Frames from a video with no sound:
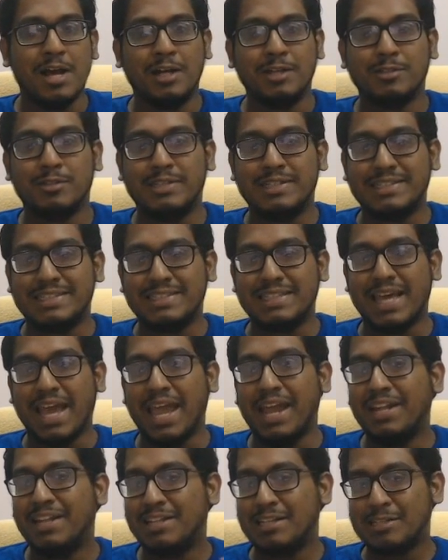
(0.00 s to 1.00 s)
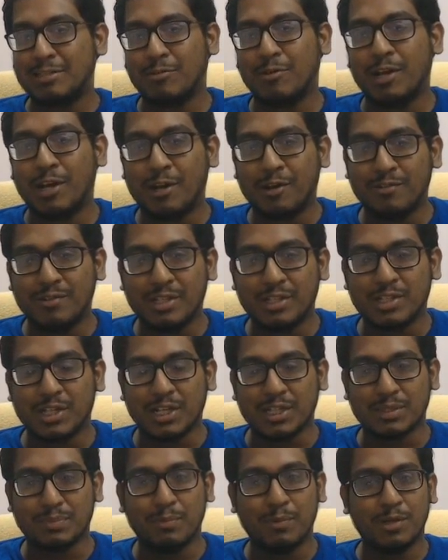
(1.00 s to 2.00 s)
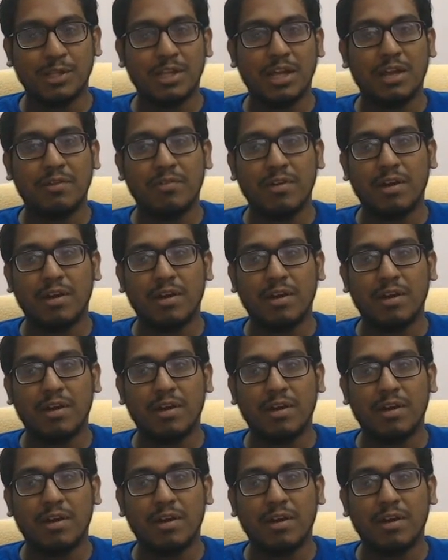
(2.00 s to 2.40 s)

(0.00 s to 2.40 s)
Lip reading: So this is the eighth square of the chessboard that